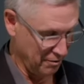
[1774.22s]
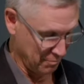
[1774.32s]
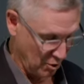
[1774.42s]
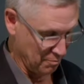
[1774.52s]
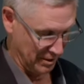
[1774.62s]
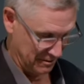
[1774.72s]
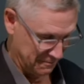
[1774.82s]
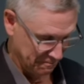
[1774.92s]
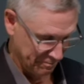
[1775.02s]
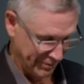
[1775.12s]
moment.
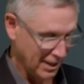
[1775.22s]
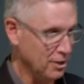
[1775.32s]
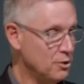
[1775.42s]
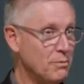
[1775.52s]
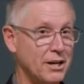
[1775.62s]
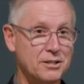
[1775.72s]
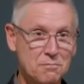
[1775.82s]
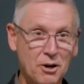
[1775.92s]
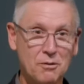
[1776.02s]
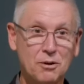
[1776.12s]
You might
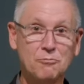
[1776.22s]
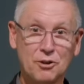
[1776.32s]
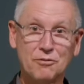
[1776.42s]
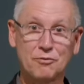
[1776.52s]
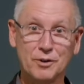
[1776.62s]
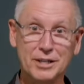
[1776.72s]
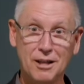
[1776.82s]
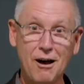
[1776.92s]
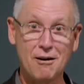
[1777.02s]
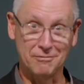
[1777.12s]
experiment with free
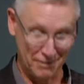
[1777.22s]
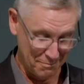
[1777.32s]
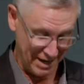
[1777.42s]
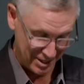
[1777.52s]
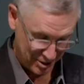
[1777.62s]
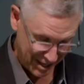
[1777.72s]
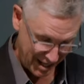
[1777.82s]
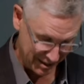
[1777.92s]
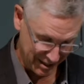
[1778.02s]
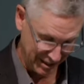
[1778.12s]
love. Imagine
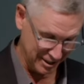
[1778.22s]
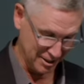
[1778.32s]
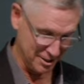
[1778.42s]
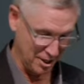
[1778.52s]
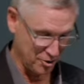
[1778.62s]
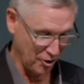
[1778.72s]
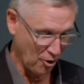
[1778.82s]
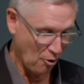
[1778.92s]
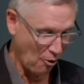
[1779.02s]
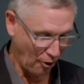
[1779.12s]
that in the 19th century.
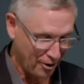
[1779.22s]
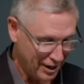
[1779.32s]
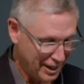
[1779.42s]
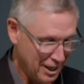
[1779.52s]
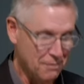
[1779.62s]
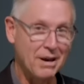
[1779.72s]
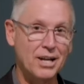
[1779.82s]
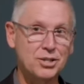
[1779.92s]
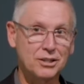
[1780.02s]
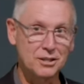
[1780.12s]
Or
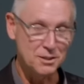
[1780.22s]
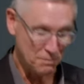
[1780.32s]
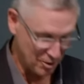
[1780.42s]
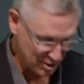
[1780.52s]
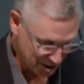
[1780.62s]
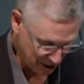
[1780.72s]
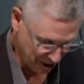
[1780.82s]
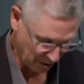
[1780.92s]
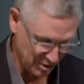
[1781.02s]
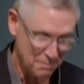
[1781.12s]
imagine conspiracy
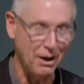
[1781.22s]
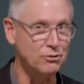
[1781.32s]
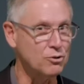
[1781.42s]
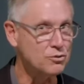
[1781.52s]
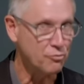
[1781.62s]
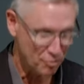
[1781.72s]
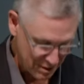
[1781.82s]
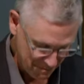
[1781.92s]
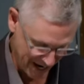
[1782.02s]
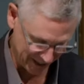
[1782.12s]
theories about those
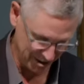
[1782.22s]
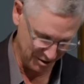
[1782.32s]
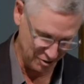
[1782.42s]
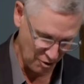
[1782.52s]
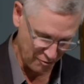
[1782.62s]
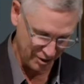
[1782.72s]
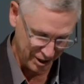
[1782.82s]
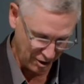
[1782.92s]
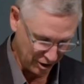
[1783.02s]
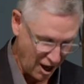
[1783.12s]
Freemasons over in
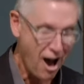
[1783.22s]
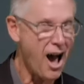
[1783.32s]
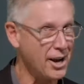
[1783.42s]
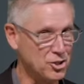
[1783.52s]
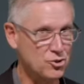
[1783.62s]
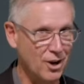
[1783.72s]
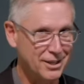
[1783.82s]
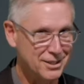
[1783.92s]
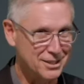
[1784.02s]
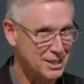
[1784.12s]
their lodge trying
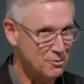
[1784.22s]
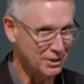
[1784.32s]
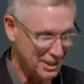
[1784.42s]
to secretly